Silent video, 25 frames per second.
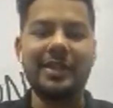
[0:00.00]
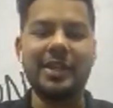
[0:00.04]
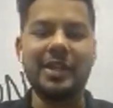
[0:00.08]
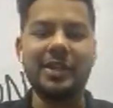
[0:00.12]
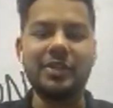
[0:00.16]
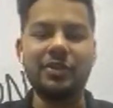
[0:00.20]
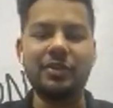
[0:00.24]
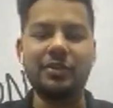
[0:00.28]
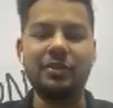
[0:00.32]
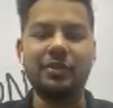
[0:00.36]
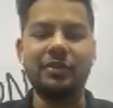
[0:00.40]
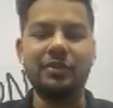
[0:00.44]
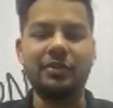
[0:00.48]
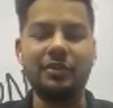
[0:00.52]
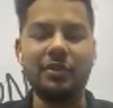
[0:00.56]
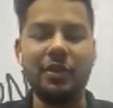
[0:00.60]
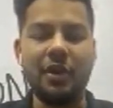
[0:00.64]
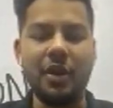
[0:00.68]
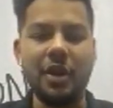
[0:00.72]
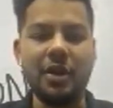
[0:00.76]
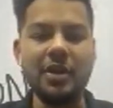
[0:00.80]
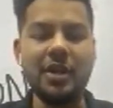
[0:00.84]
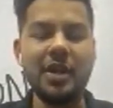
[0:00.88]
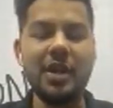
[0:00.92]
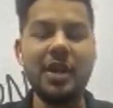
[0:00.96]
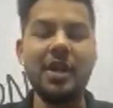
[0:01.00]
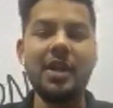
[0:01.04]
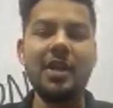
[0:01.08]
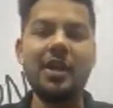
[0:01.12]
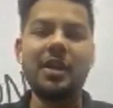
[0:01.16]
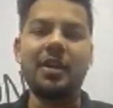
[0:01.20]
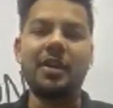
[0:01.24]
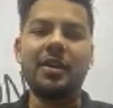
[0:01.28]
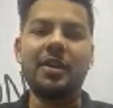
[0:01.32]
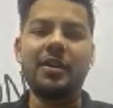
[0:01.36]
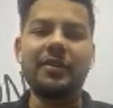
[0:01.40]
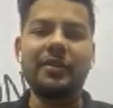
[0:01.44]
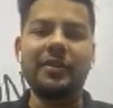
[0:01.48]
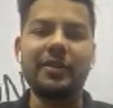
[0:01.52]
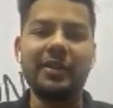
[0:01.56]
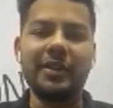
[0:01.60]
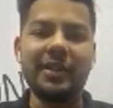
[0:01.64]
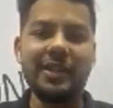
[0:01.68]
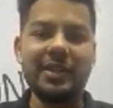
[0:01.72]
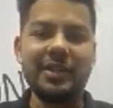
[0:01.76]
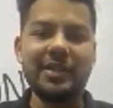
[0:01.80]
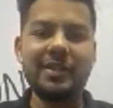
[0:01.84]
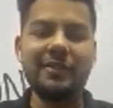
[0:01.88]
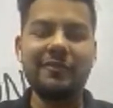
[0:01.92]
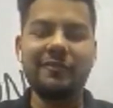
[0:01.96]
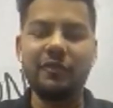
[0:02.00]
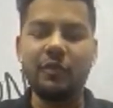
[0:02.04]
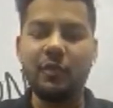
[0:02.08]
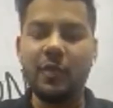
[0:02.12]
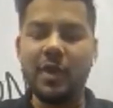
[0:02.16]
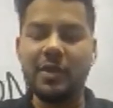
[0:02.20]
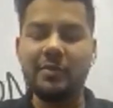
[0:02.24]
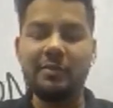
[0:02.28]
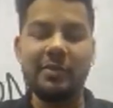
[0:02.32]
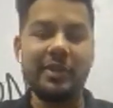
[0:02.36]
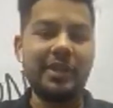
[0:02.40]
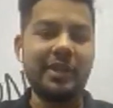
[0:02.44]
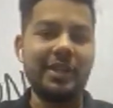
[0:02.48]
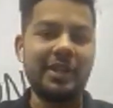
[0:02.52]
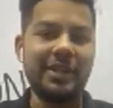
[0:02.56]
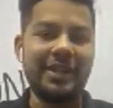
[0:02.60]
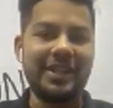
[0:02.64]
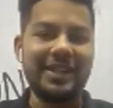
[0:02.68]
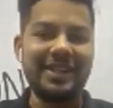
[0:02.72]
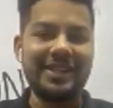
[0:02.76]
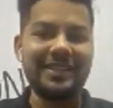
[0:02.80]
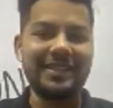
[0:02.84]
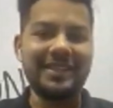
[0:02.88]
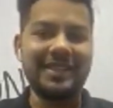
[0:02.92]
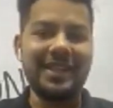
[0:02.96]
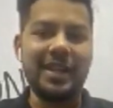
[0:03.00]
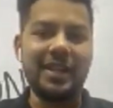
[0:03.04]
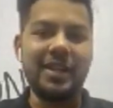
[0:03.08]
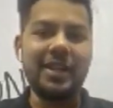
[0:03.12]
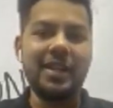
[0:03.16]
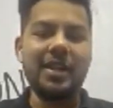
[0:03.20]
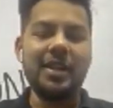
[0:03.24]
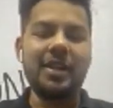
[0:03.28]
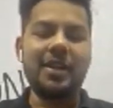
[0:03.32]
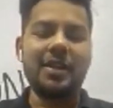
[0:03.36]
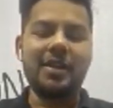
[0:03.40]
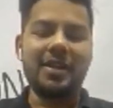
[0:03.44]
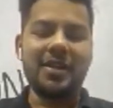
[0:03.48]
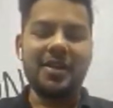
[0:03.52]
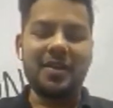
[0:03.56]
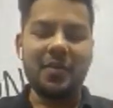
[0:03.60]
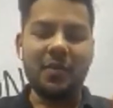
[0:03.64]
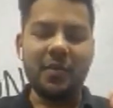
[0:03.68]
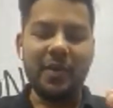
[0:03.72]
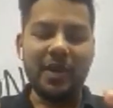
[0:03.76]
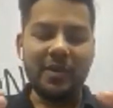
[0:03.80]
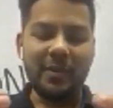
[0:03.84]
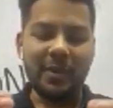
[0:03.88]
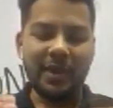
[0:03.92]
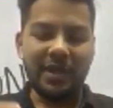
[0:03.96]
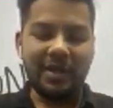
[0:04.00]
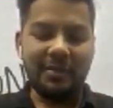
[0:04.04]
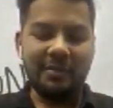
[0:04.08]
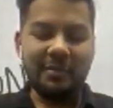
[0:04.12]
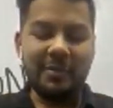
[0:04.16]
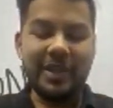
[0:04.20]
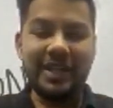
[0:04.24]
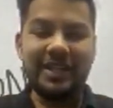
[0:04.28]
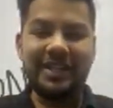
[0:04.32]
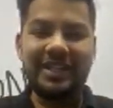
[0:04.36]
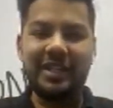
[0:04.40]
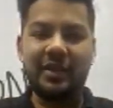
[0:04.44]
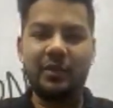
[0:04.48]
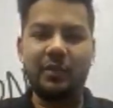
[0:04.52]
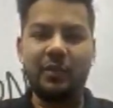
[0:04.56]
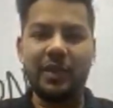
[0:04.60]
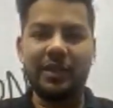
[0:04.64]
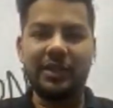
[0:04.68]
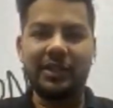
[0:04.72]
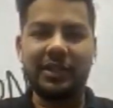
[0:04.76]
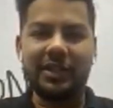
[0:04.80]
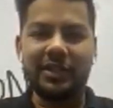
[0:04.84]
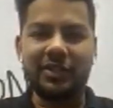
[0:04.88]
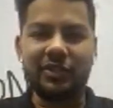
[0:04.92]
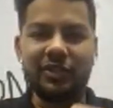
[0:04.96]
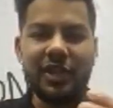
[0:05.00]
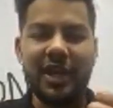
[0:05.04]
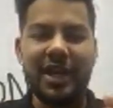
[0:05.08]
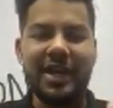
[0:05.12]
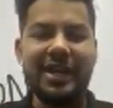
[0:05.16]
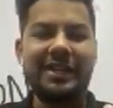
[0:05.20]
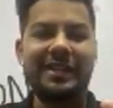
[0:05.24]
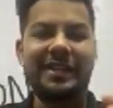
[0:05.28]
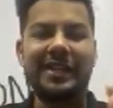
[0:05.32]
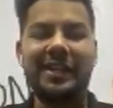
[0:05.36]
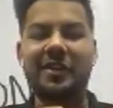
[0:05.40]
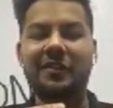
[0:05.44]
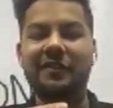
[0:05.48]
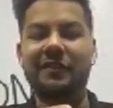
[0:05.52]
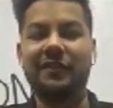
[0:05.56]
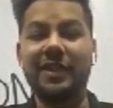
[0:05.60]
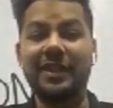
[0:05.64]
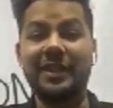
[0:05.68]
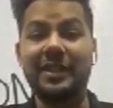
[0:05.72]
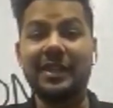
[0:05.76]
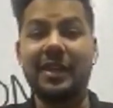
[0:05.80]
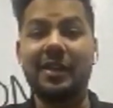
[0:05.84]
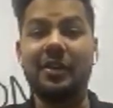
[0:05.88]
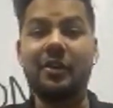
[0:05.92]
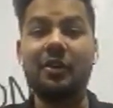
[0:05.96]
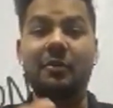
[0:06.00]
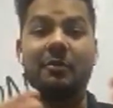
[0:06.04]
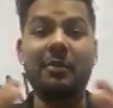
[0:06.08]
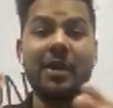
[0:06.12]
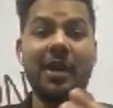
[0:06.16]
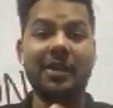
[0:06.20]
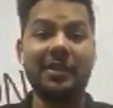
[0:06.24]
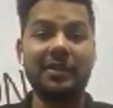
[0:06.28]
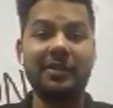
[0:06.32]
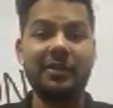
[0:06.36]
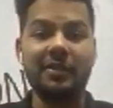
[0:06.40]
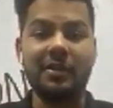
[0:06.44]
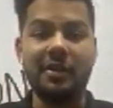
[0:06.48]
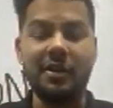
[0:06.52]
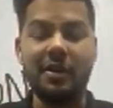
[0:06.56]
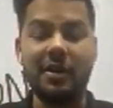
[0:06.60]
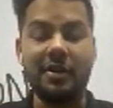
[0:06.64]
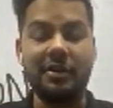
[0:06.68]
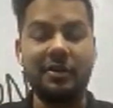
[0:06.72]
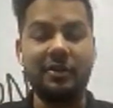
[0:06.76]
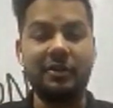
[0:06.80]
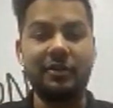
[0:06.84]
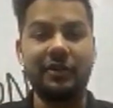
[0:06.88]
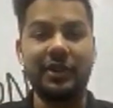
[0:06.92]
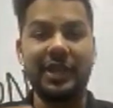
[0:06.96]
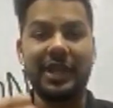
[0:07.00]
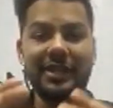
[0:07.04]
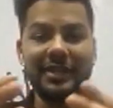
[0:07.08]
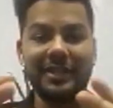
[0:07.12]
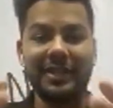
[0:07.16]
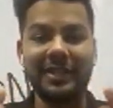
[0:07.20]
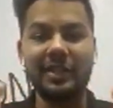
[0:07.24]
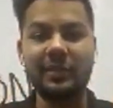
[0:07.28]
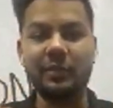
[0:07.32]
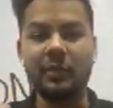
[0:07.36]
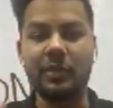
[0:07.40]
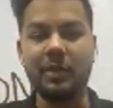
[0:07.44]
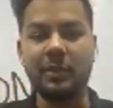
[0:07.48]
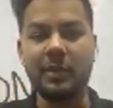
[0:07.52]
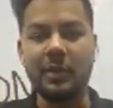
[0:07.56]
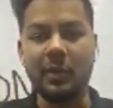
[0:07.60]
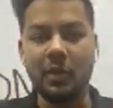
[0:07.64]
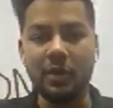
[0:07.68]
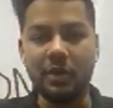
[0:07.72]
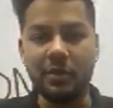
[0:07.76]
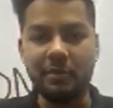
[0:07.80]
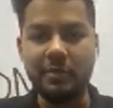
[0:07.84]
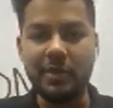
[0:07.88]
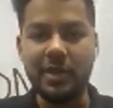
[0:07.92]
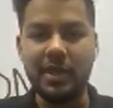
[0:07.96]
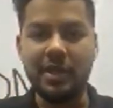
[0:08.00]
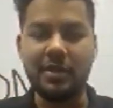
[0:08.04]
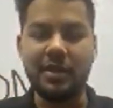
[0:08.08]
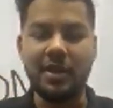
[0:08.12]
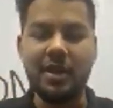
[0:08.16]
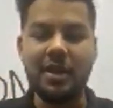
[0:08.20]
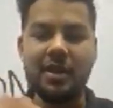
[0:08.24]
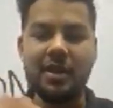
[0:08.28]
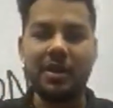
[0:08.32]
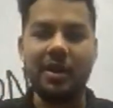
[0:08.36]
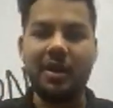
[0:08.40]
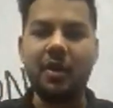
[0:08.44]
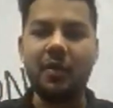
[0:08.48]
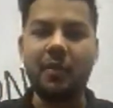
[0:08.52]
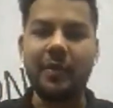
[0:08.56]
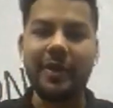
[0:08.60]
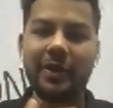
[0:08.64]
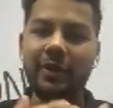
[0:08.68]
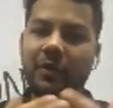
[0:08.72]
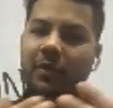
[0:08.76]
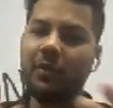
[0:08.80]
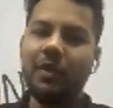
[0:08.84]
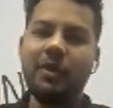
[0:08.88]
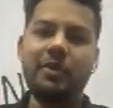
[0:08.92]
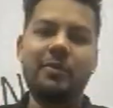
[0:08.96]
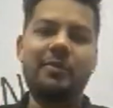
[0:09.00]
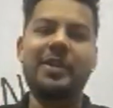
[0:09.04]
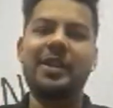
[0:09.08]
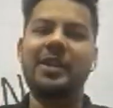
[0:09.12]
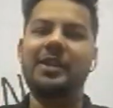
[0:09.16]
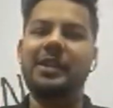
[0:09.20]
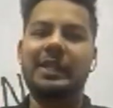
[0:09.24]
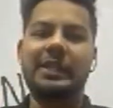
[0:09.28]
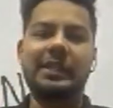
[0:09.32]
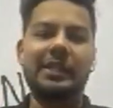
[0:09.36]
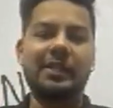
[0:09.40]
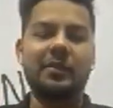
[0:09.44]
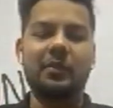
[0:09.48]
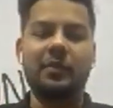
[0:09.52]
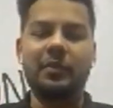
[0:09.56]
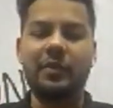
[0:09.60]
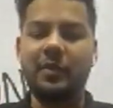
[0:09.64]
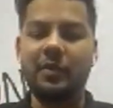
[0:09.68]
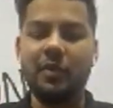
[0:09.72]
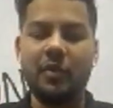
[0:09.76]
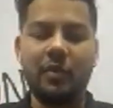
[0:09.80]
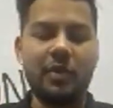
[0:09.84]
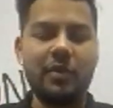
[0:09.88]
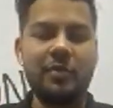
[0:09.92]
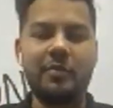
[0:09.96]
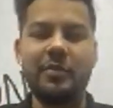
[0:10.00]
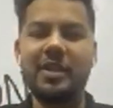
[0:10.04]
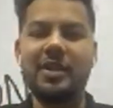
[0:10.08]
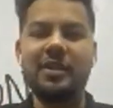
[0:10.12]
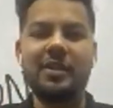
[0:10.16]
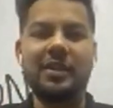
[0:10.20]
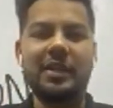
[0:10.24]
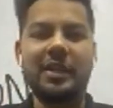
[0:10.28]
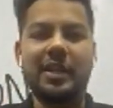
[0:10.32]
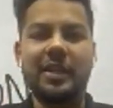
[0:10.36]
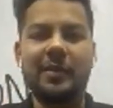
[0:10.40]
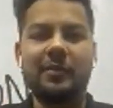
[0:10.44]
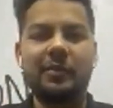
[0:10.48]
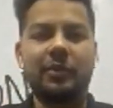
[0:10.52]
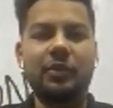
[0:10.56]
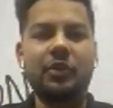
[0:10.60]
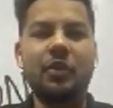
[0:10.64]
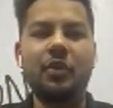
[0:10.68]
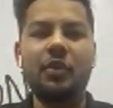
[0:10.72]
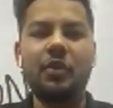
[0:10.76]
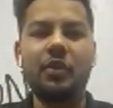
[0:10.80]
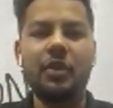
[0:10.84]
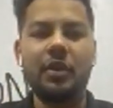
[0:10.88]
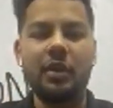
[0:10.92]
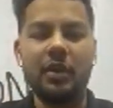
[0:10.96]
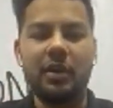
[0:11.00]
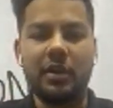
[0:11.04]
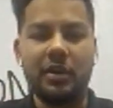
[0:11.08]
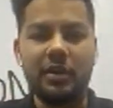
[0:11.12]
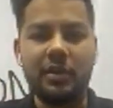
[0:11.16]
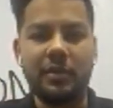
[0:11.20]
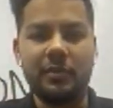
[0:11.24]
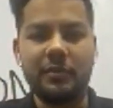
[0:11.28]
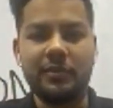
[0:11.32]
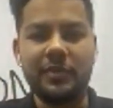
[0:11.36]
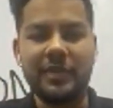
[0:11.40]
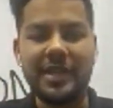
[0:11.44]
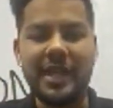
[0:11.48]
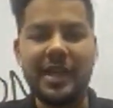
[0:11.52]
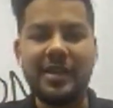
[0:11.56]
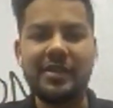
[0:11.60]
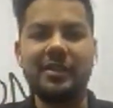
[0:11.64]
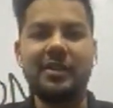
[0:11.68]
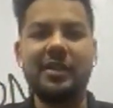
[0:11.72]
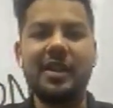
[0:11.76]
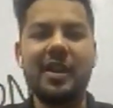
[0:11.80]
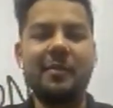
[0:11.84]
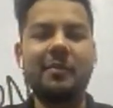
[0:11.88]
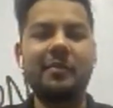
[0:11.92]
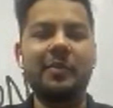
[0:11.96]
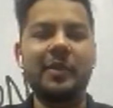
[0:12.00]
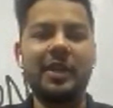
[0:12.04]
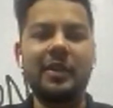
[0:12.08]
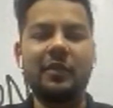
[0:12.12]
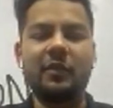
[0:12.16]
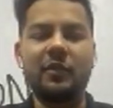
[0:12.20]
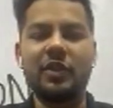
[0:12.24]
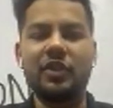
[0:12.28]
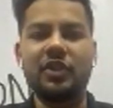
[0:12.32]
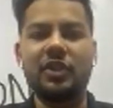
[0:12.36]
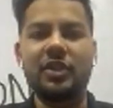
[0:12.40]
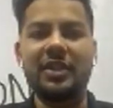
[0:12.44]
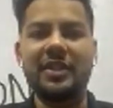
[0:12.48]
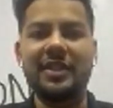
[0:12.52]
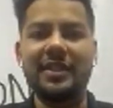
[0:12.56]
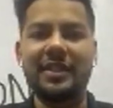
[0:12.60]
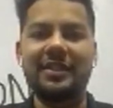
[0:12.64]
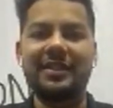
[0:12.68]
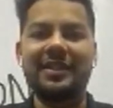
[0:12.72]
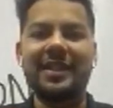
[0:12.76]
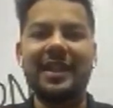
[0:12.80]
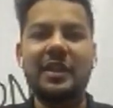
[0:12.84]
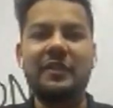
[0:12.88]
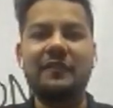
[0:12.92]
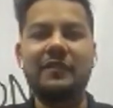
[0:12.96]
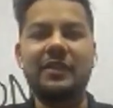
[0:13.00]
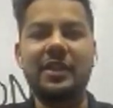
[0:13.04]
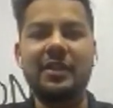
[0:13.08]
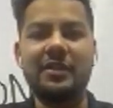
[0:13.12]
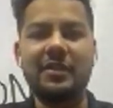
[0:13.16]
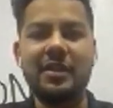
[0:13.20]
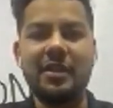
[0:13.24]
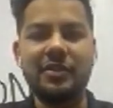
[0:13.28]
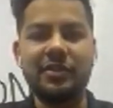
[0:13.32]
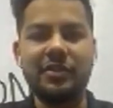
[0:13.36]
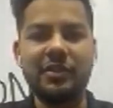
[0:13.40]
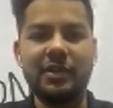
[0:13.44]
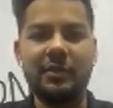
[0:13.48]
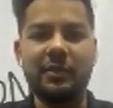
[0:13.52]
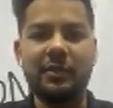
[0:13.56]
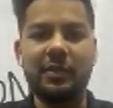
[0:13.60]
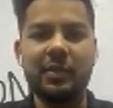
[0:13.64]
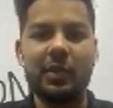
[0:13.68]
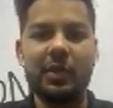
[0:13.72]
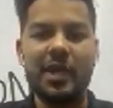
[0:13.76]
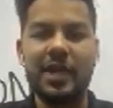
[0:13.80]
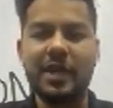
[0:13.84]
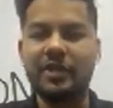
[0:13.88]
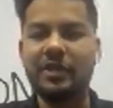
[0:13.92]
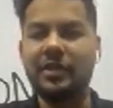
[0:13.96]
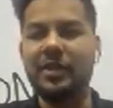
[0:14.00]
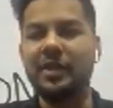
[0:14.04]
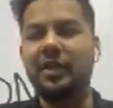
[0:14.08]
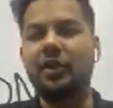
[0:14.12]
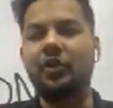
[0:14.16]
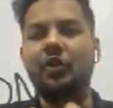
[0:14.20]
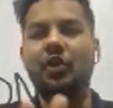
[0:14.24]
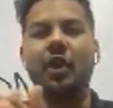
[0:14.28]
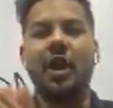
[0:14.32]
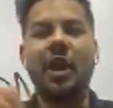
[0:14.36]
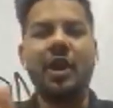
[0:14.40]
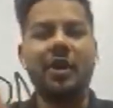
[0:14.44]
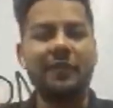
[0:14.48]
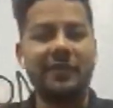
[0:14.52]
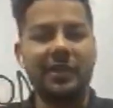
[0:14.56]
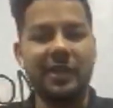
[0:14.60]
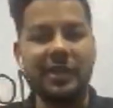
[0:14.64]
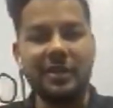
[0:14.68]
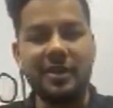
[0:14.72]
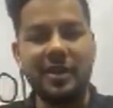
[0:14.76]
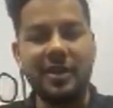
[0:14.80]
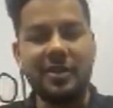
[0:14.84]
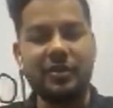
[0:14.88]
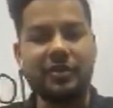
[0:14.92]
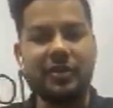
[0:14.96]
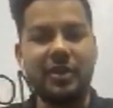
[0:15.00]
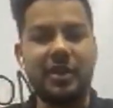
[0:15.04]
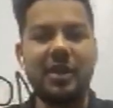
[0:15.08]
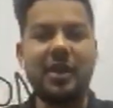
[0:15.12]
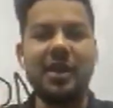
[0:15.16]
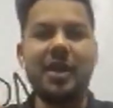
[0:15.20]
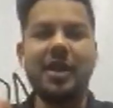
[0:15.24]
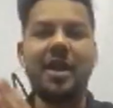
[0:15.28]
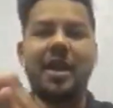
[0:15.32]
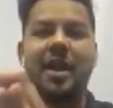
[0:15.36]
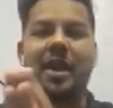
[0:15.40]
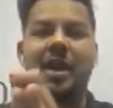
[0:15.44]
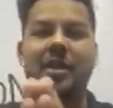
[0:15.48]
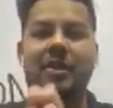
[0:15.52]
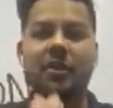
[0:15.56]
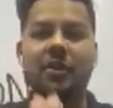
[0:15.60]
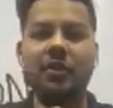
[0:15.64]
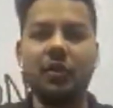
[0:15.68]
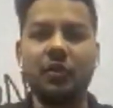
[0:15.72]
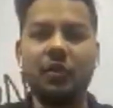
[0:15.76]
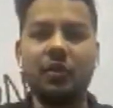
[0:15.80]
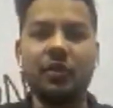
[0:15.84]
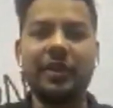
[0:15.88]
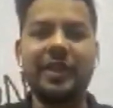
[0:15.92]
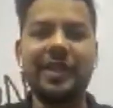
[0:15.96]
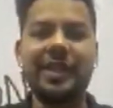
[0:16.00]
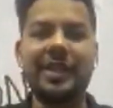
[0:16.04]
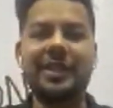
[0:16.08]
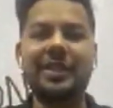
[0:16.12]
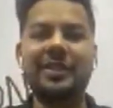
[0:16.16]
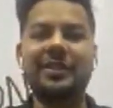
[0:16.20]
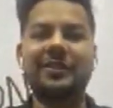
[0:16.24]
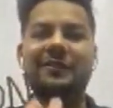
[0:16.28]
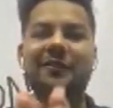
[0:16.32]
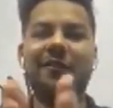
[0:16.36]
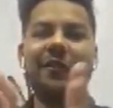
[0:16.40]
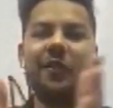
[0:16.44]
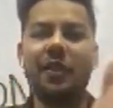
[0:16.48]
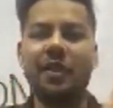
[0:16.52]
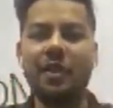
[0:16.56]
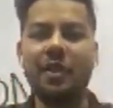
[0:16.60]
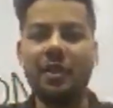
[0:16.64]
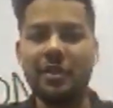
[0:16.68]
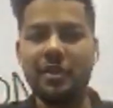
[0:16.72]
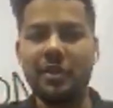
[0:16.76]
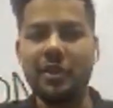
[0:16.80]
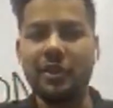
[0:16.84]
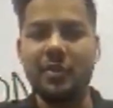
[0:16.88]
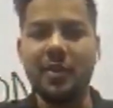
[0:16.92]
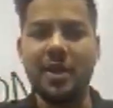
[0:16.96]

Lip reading: initiation on Tron. The reason for 1 billion is that when we're competing with a giant like Visa or Mastercard, that's where we want to be. We don't want to be we don't want to be a crypto standard company which is inside of the industry. We want to actually go out of the industry and do things for